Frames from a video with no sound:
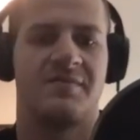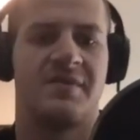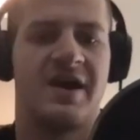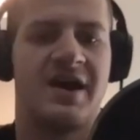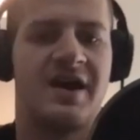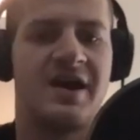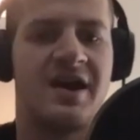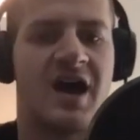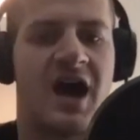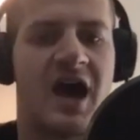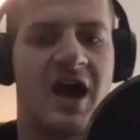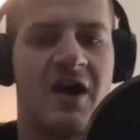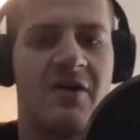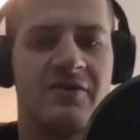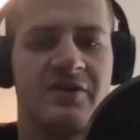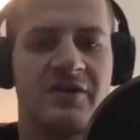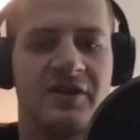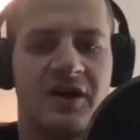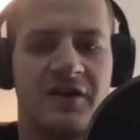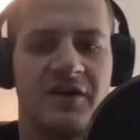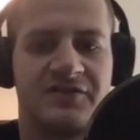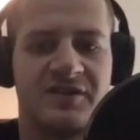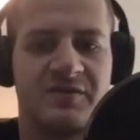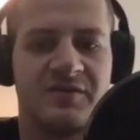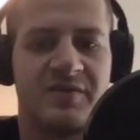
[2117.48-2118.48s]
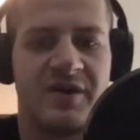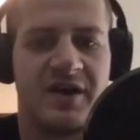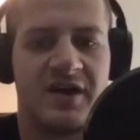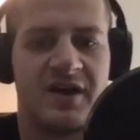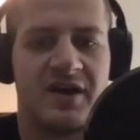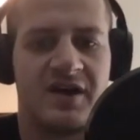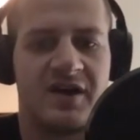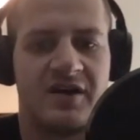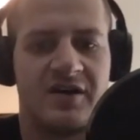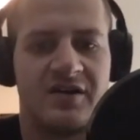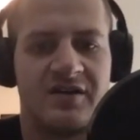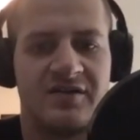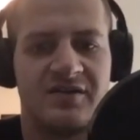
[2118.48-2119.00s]
Man, I would love to
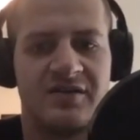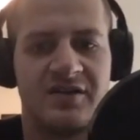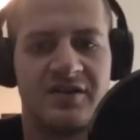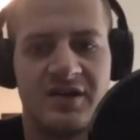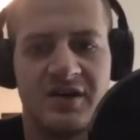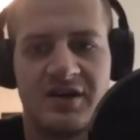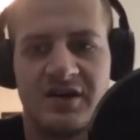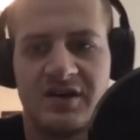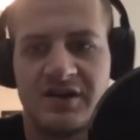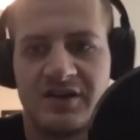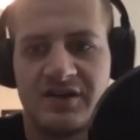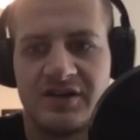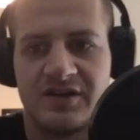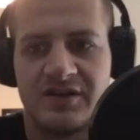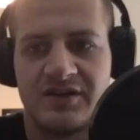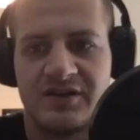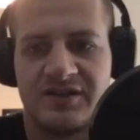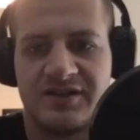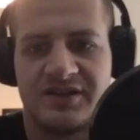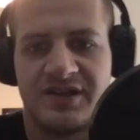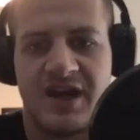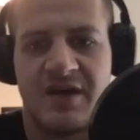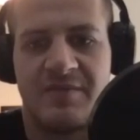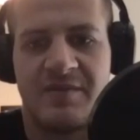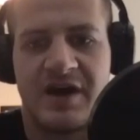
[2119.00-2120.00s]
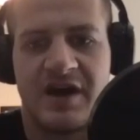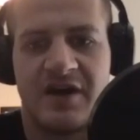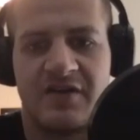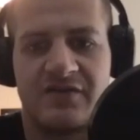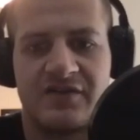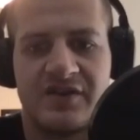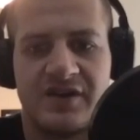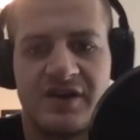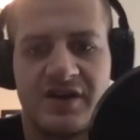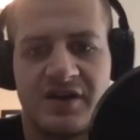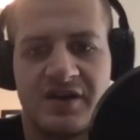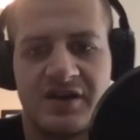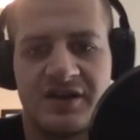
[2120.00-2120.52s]
bet on Sam
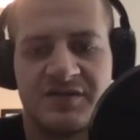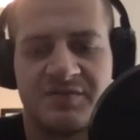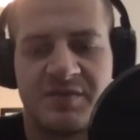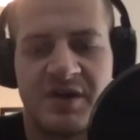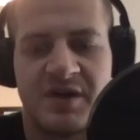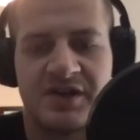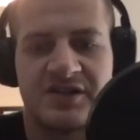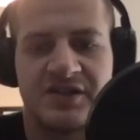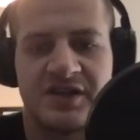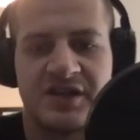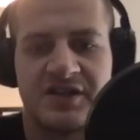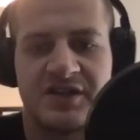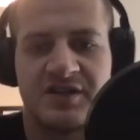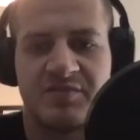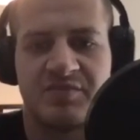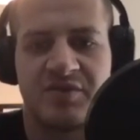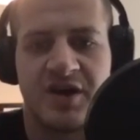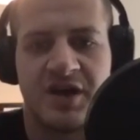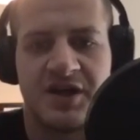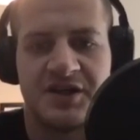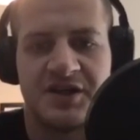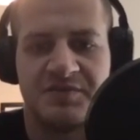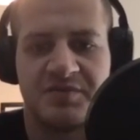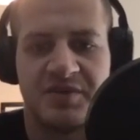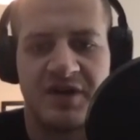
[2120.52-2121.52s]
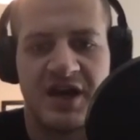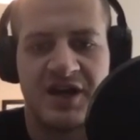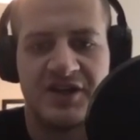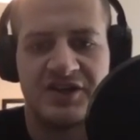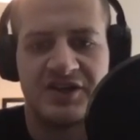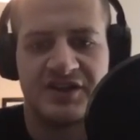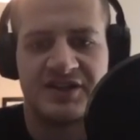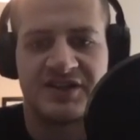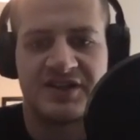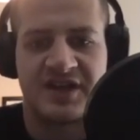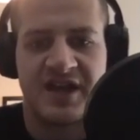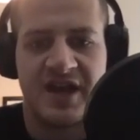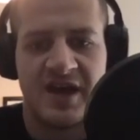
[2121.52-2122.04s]
Alvey here, especially at the price, but I
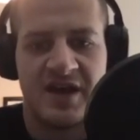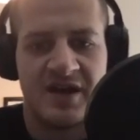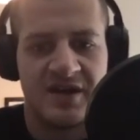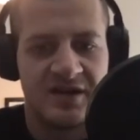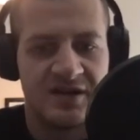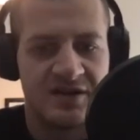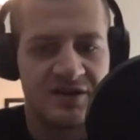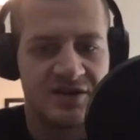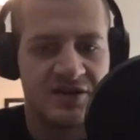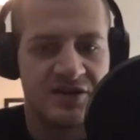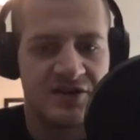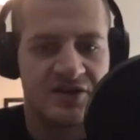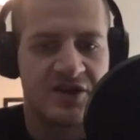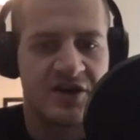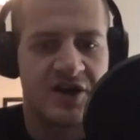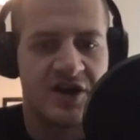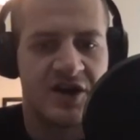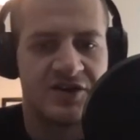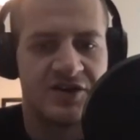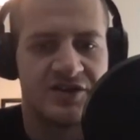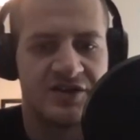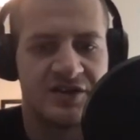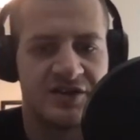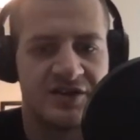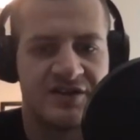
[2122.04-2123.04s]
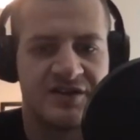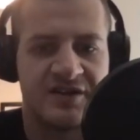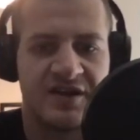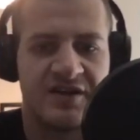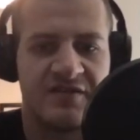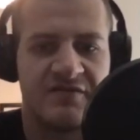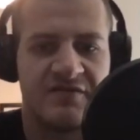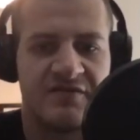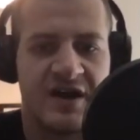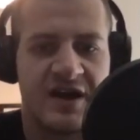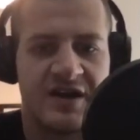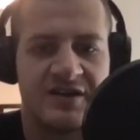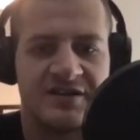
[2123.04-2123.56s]
just can't in good conscience
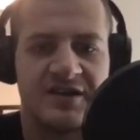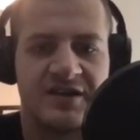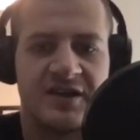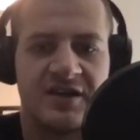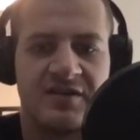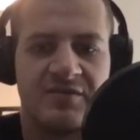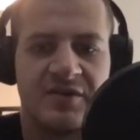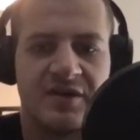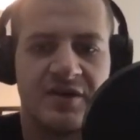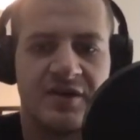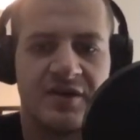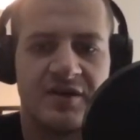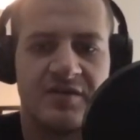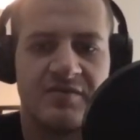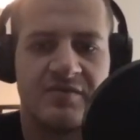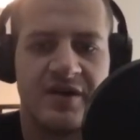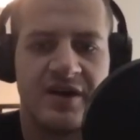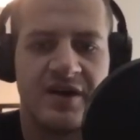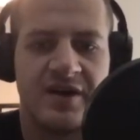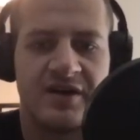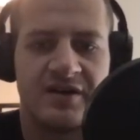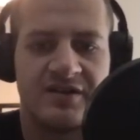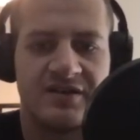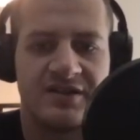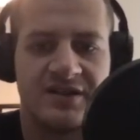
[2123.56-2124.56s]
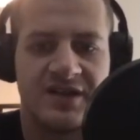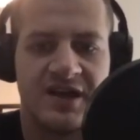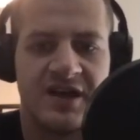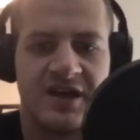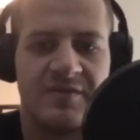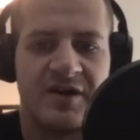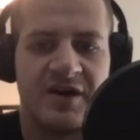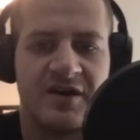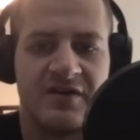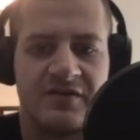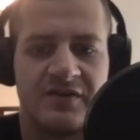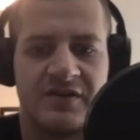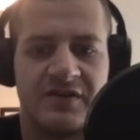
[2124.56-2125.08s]
advise anybody to bet on
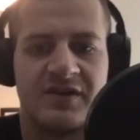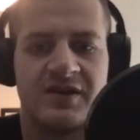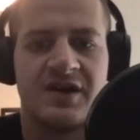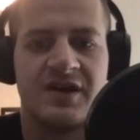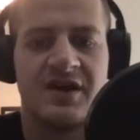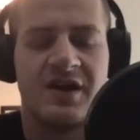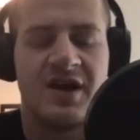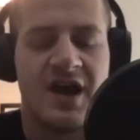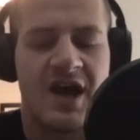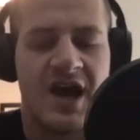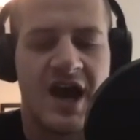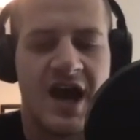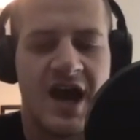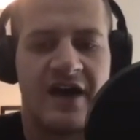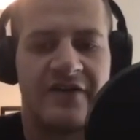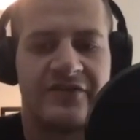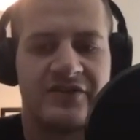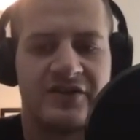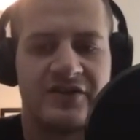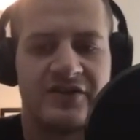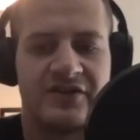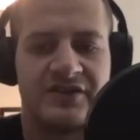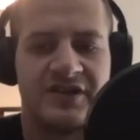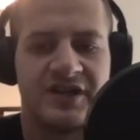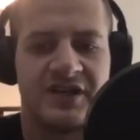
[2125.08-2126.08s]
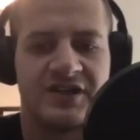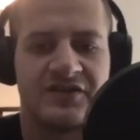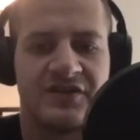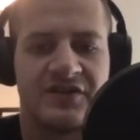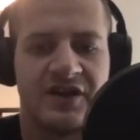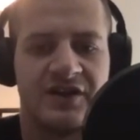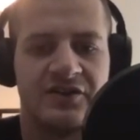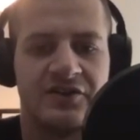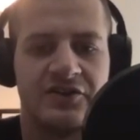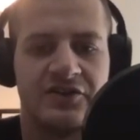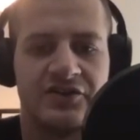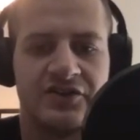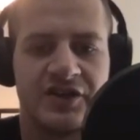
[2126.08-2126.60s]
Sam Alvey after a
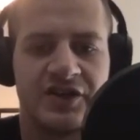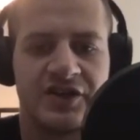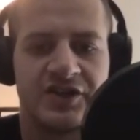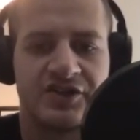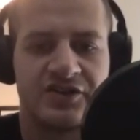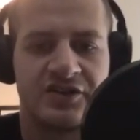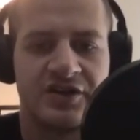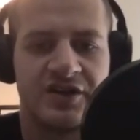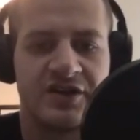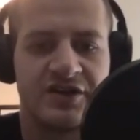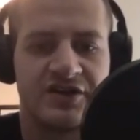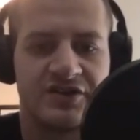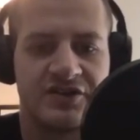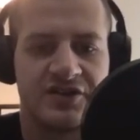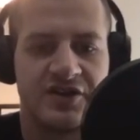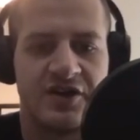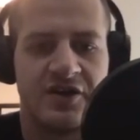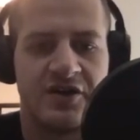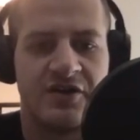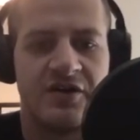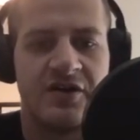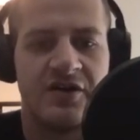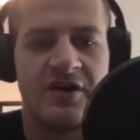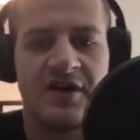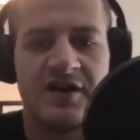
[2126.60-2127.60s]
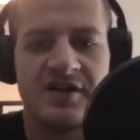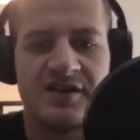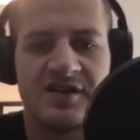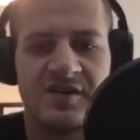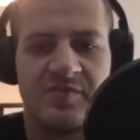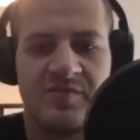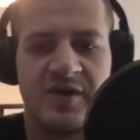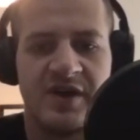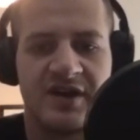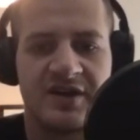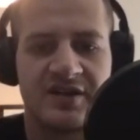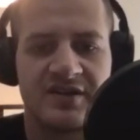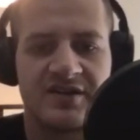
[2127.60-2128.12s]
6-fight losing streak. So the
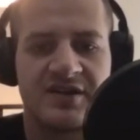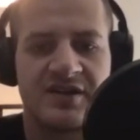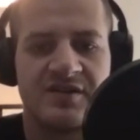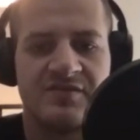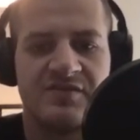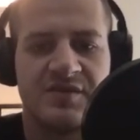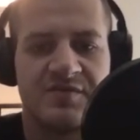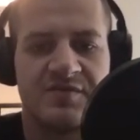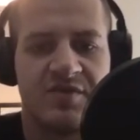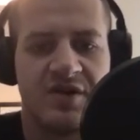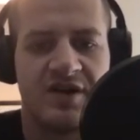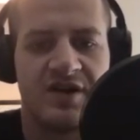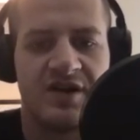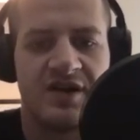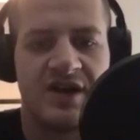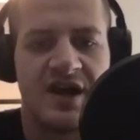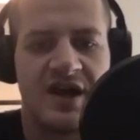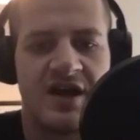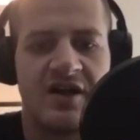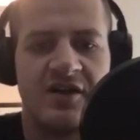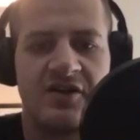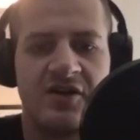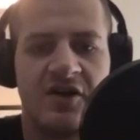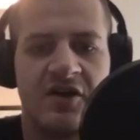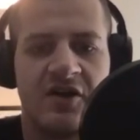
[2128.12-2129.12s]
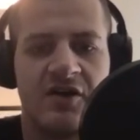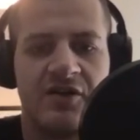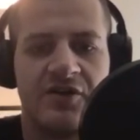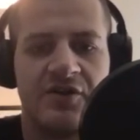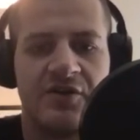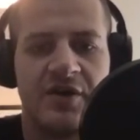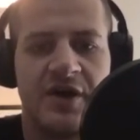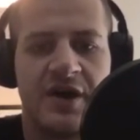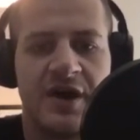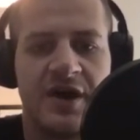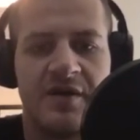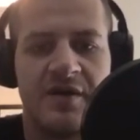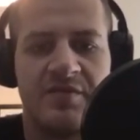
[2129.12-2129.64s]
pick is going to be Brendan Allen all the
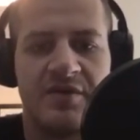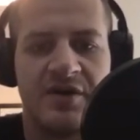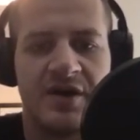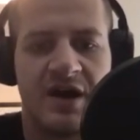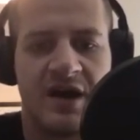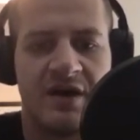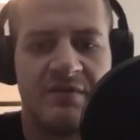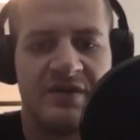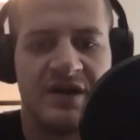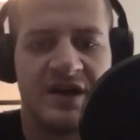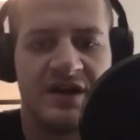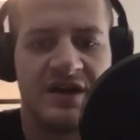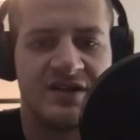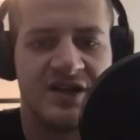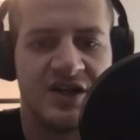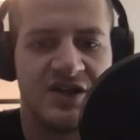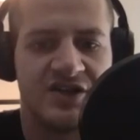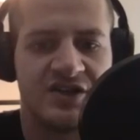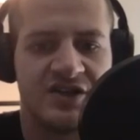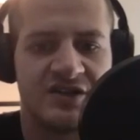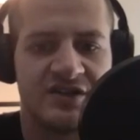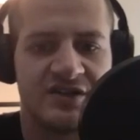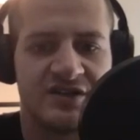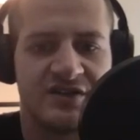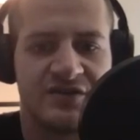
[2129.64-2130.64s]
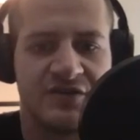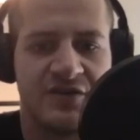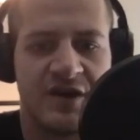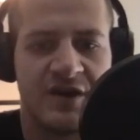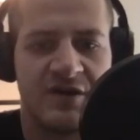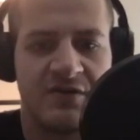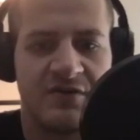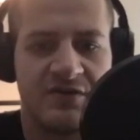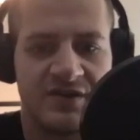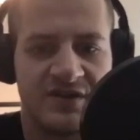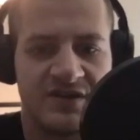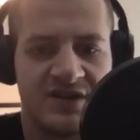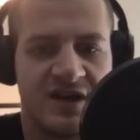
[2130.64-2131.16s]
way, but I'm not touching this
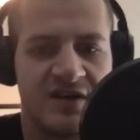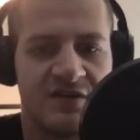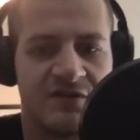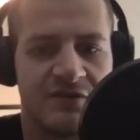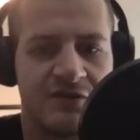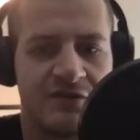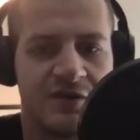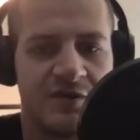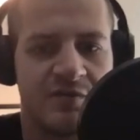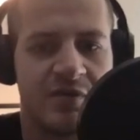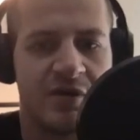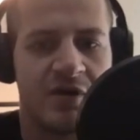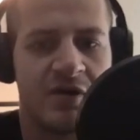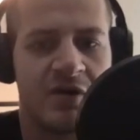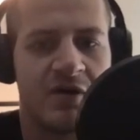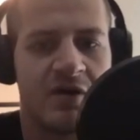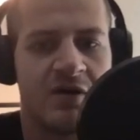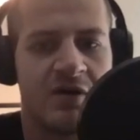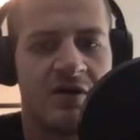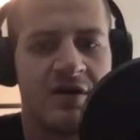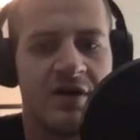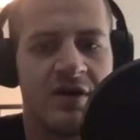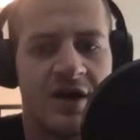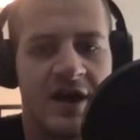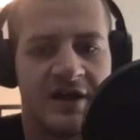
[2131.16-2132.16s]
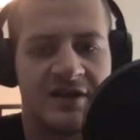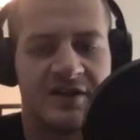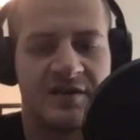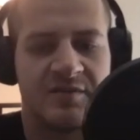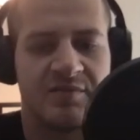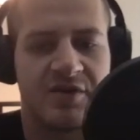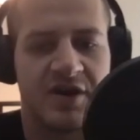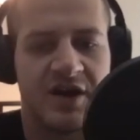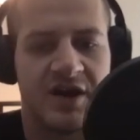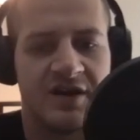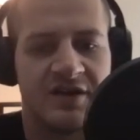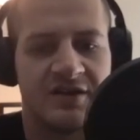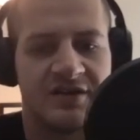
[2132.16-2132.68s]
fight with a 10-foot pole at the
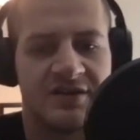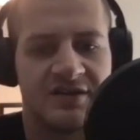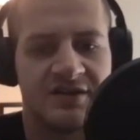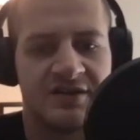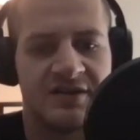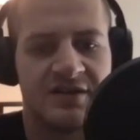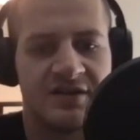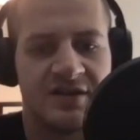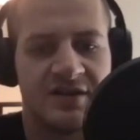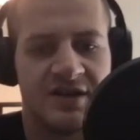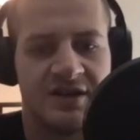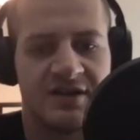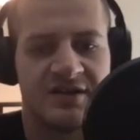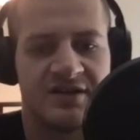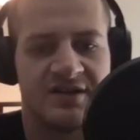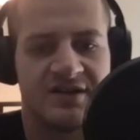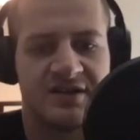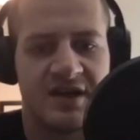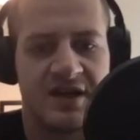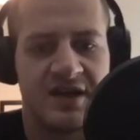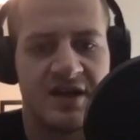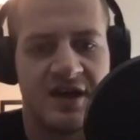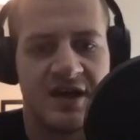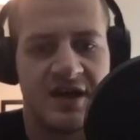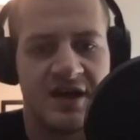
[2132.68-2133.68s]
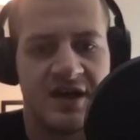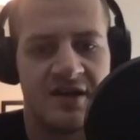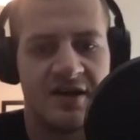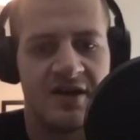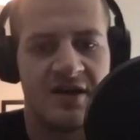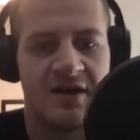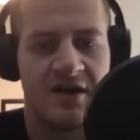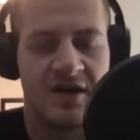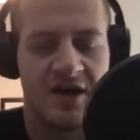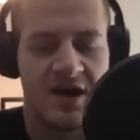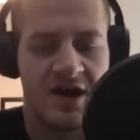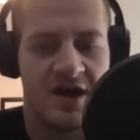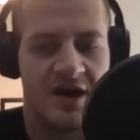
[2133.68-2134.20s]
price that it's set at,
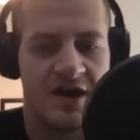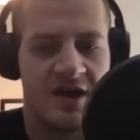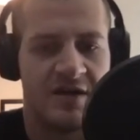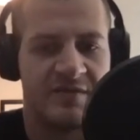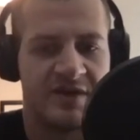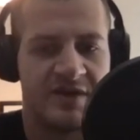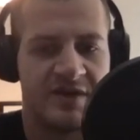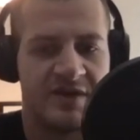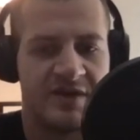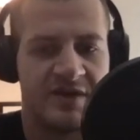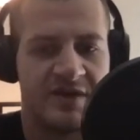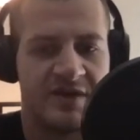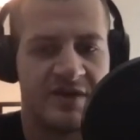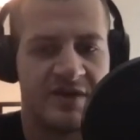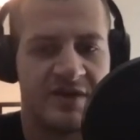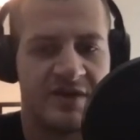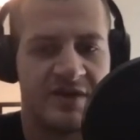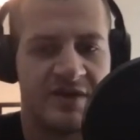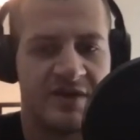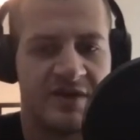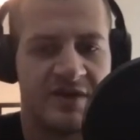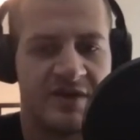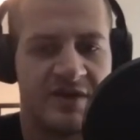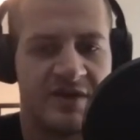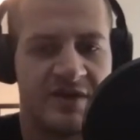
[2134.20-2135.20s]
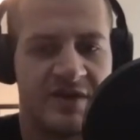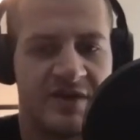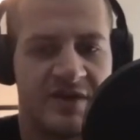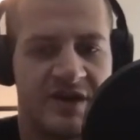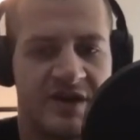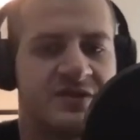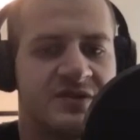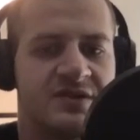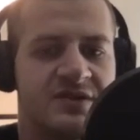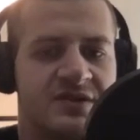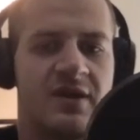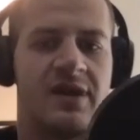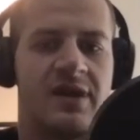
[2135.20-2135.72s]
and I'm not touching any
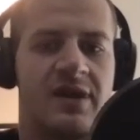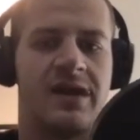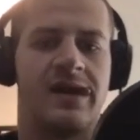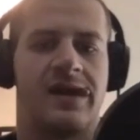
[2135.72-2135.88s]
props.